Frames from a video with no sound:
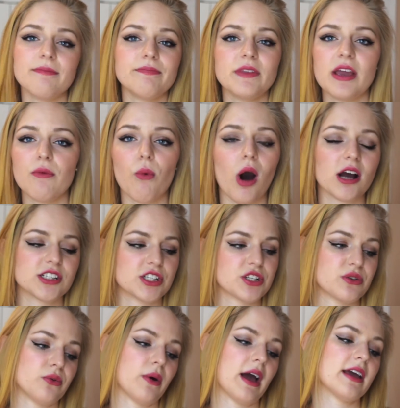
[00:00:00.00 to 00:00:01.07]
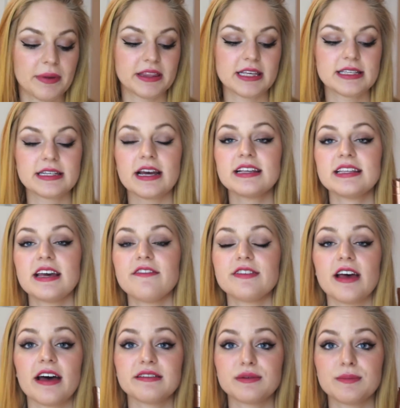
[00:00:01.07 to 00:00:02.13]
it washes away. But this does have
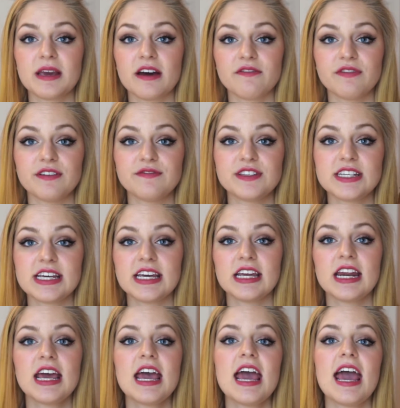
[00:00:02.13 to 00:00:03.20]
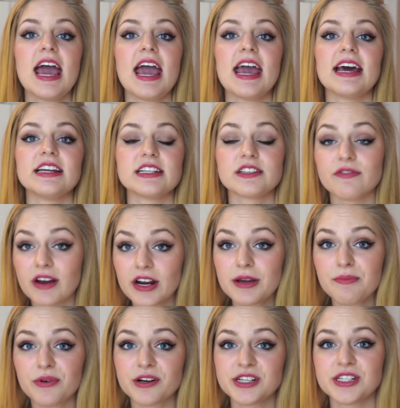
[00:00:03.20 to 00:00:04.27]
SPF 15, and it's very
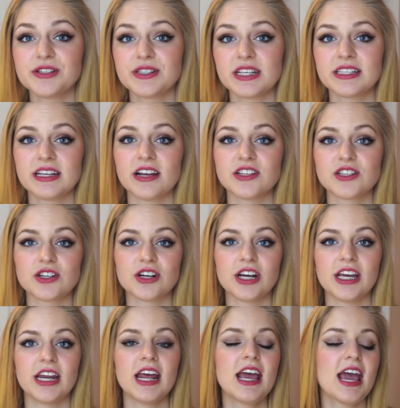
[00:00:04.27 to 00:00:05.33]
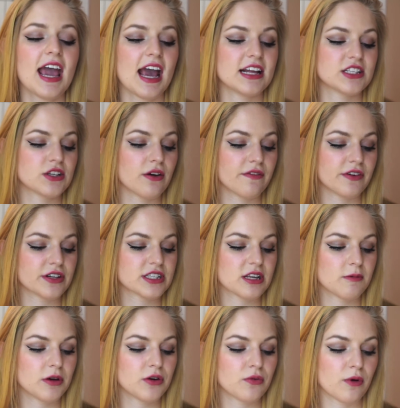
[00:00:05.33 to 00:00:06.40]
important to use a sunscreen. And so if you're
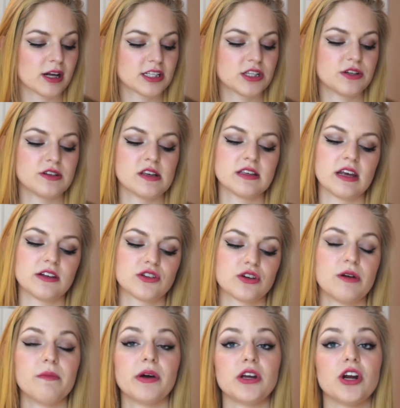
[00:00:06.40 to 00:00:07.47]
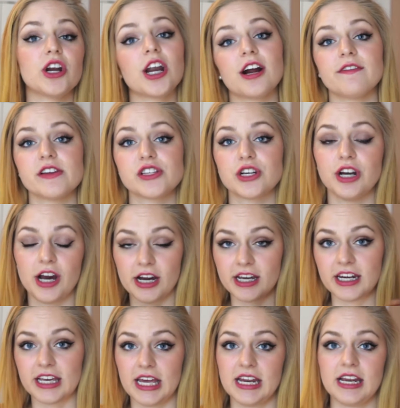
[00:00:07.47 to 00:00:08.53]
someone who wants to use a sunscreen but you're nervous you're not
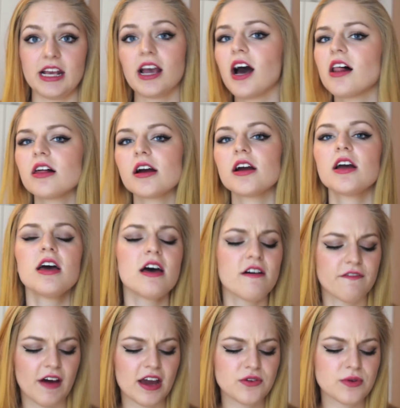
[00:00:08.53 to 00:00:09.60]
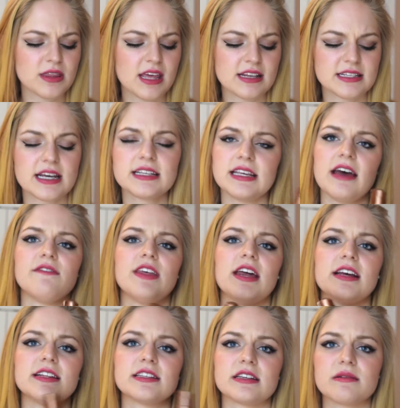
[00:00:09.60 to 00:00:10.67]
going to get any color, find one that does have
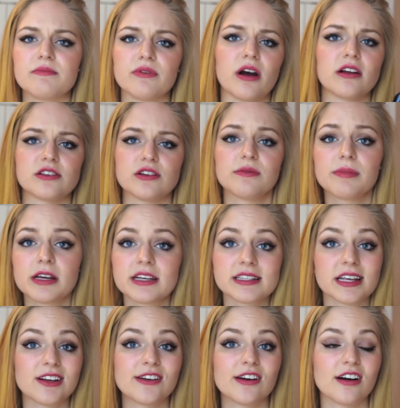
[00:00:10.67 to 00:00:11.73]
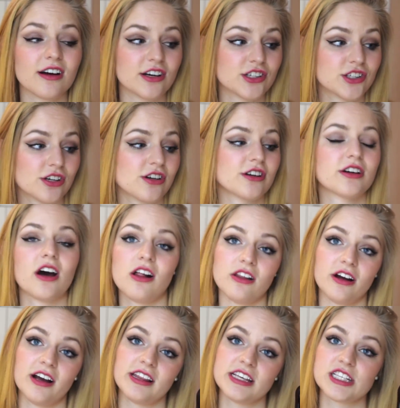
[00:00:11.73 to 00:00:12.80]
that instant bronzer, because then you're assured
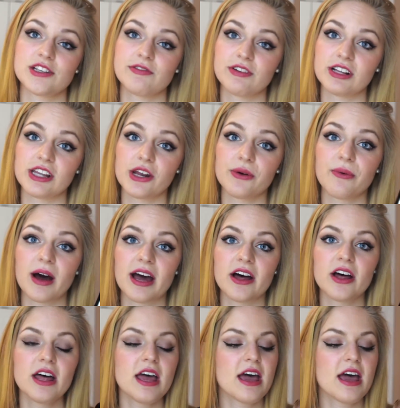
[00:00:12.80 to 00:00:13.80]
color at least for a little while.